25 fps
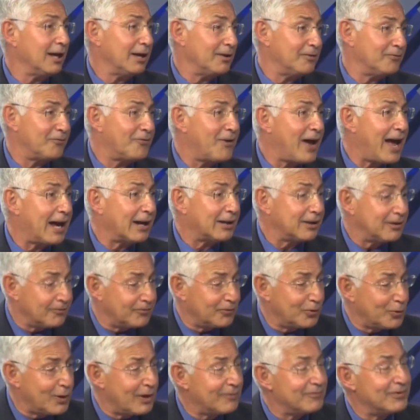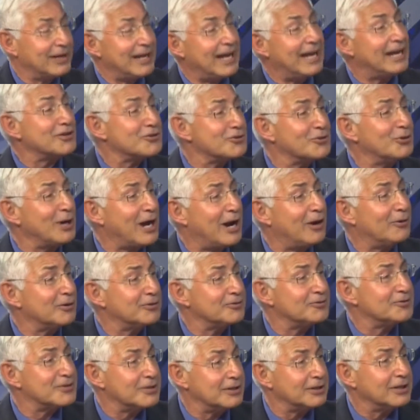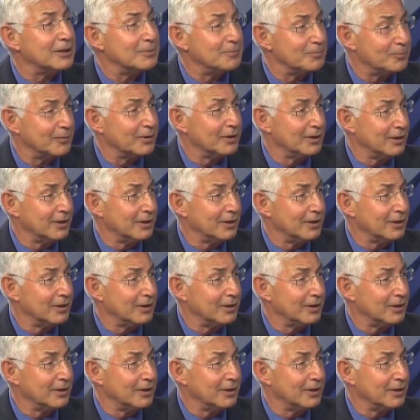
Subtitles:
In fact, if you have an extra hour of sleep,